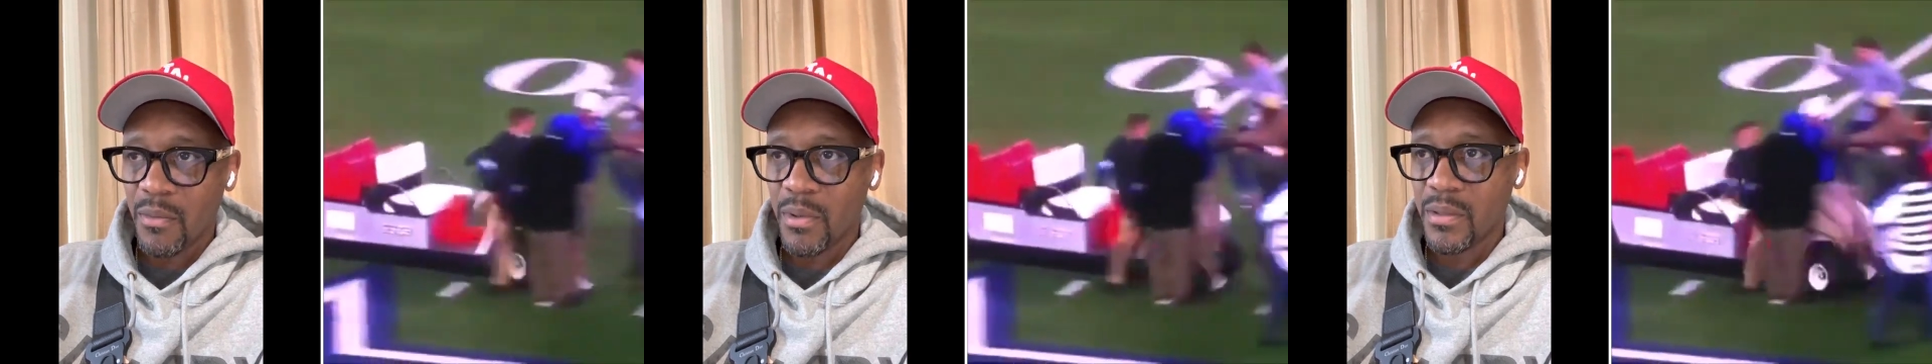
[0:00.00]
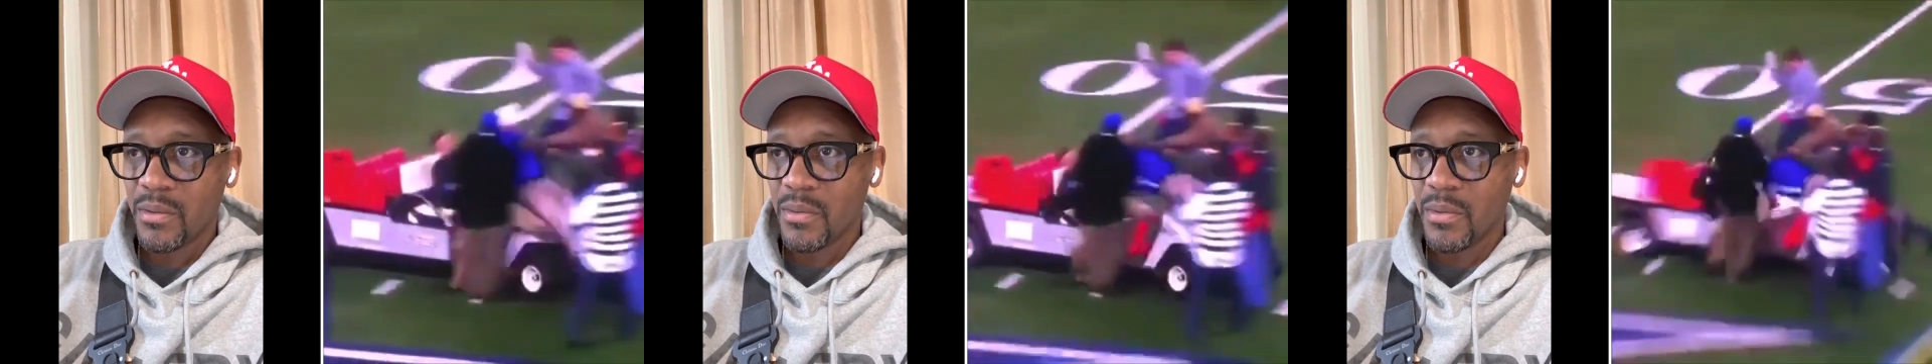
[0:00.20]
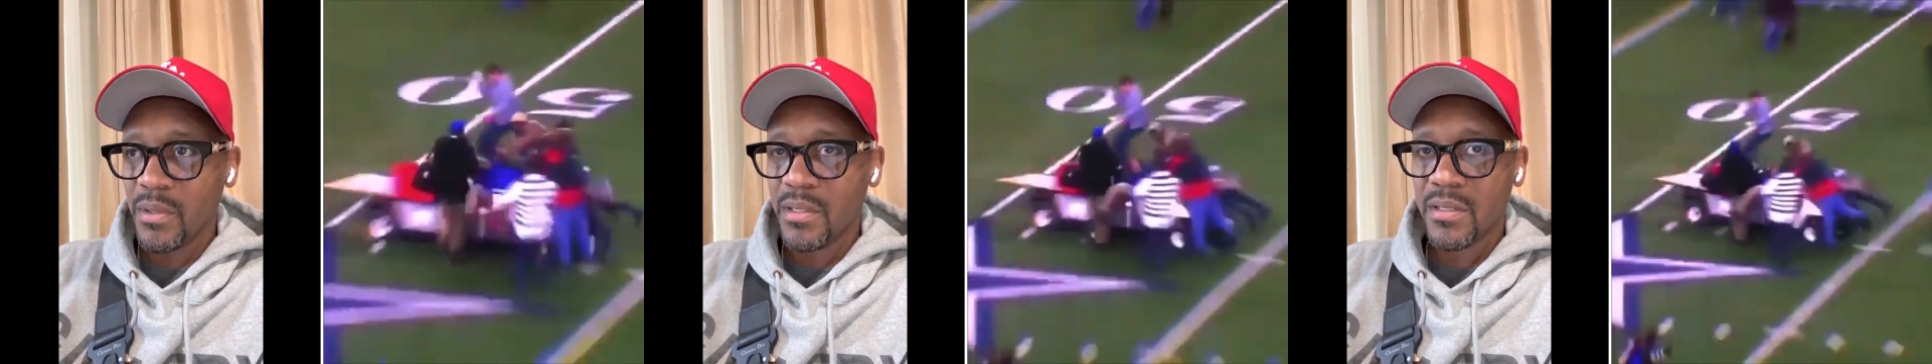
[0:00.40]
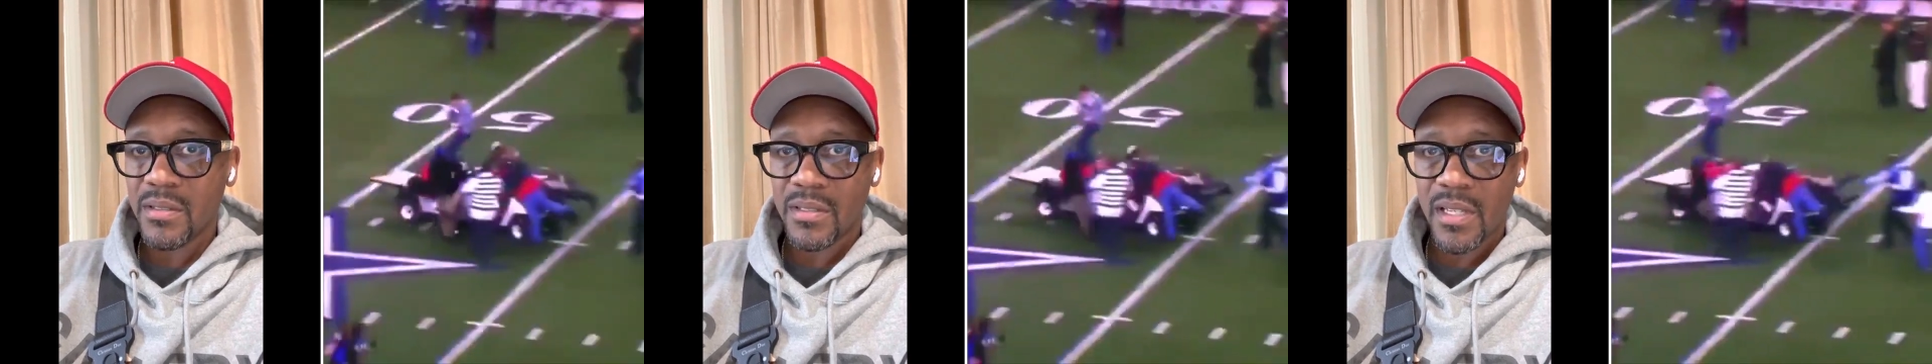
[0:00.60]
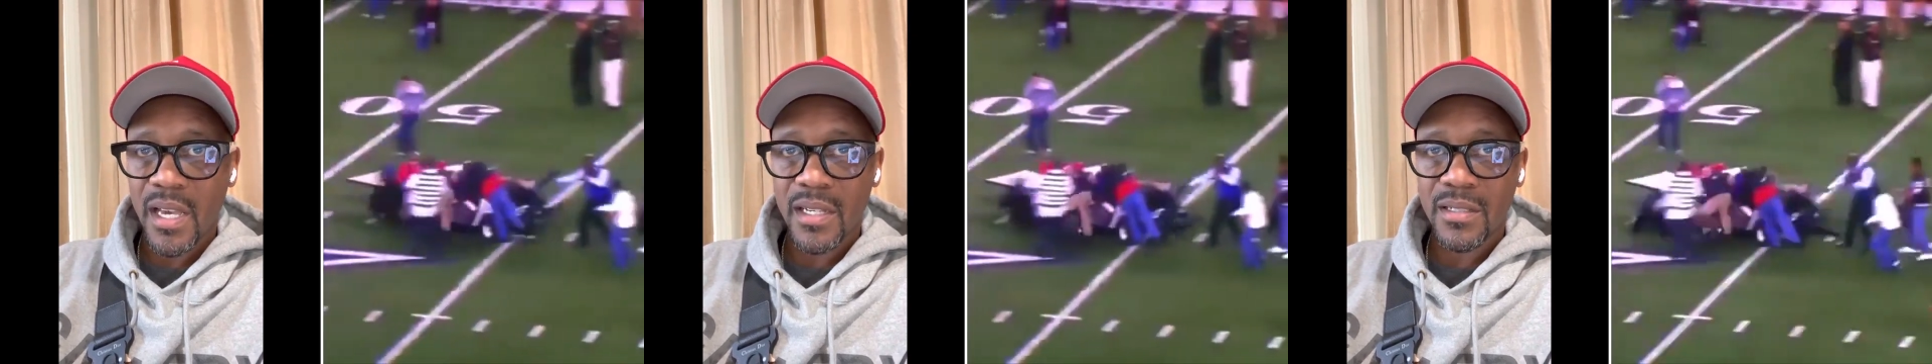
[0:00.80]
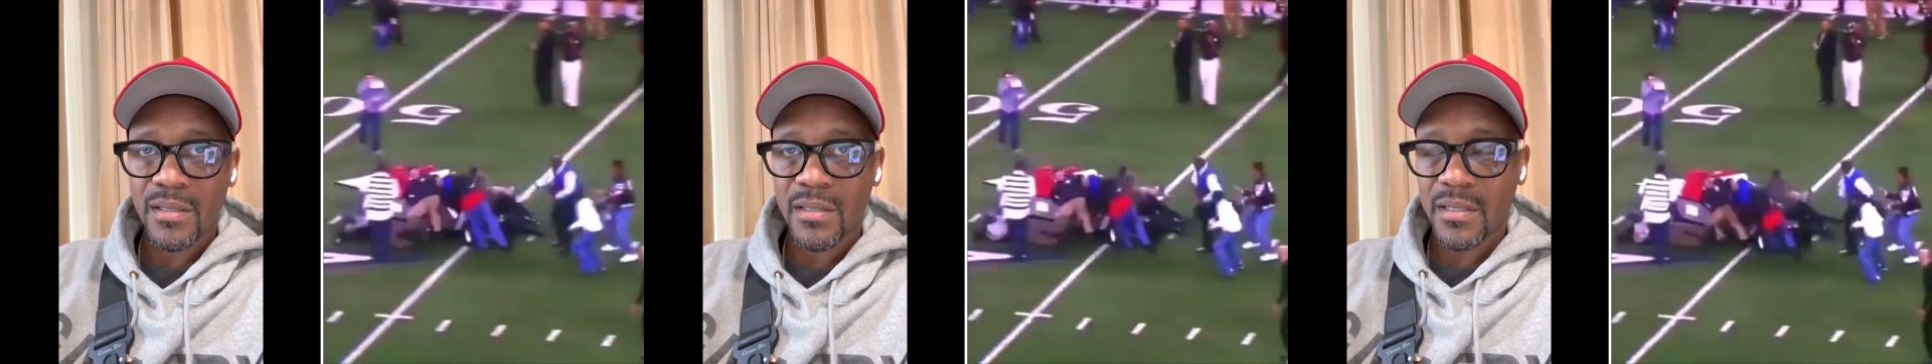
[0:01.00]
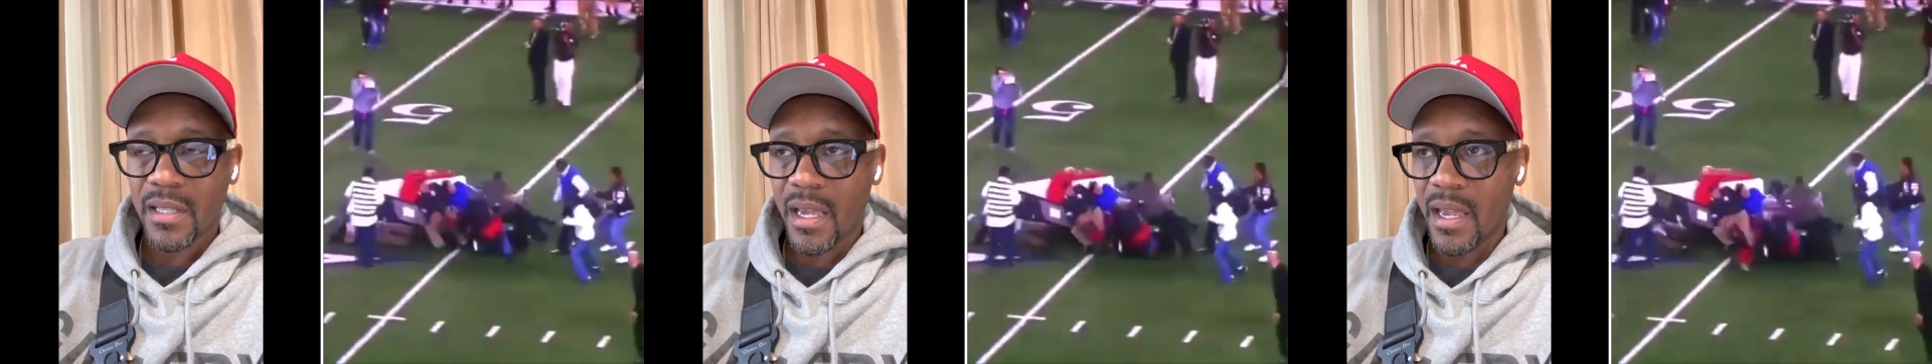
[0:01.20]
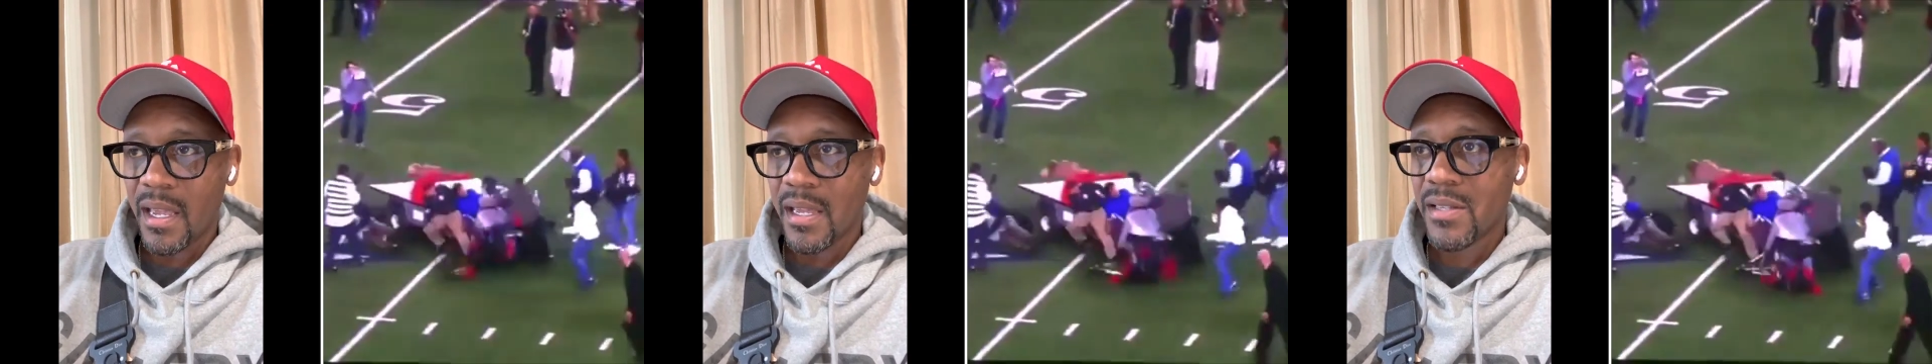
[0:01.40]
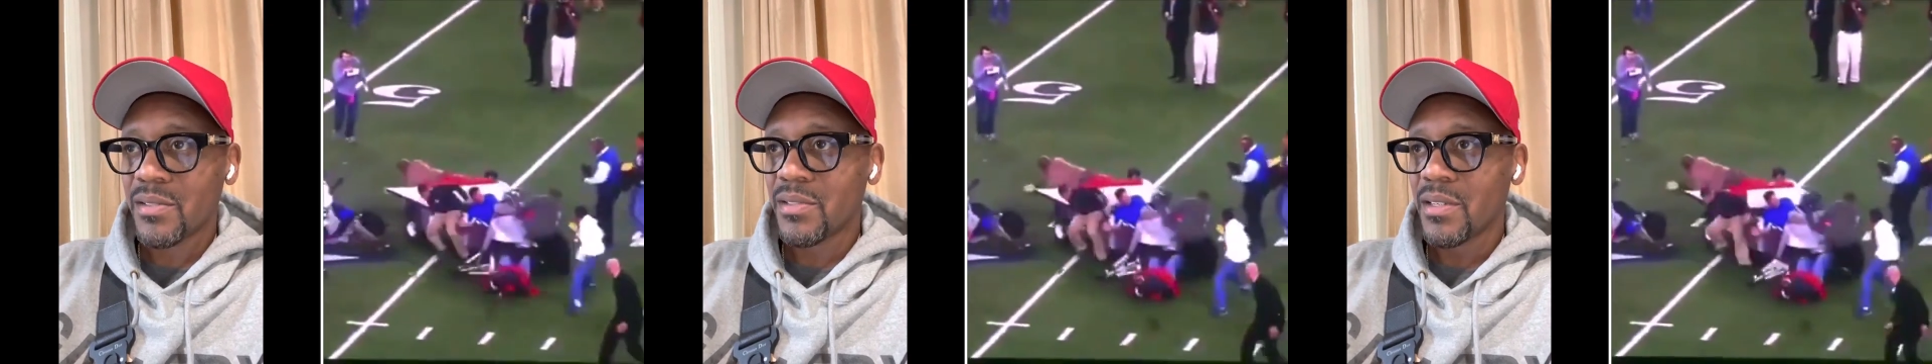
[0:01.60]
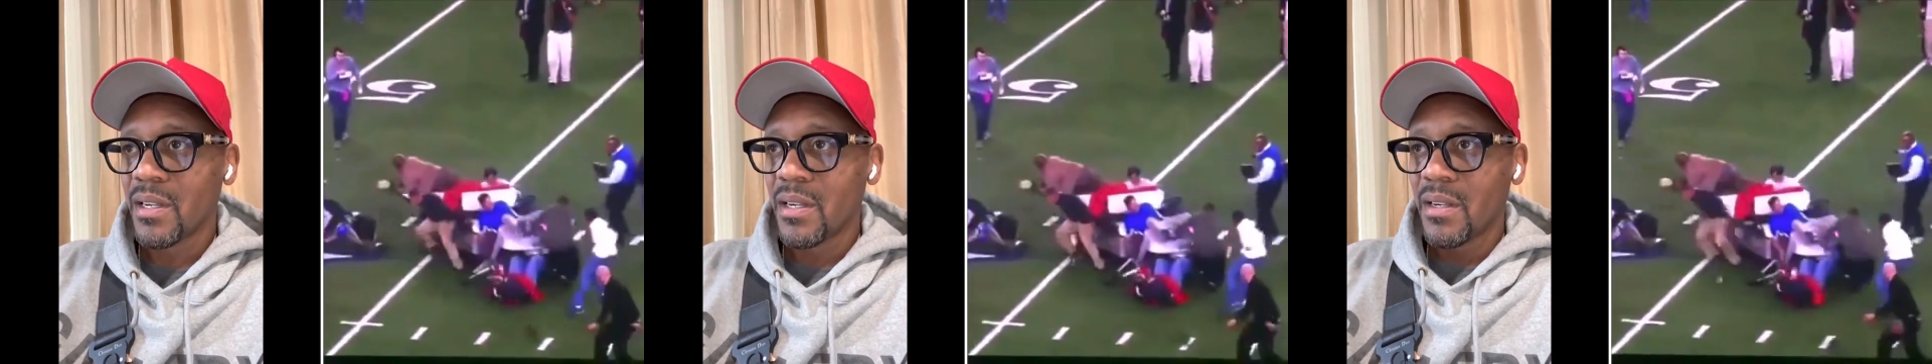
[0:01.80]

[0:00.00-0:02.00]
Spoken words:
went through the concession stands,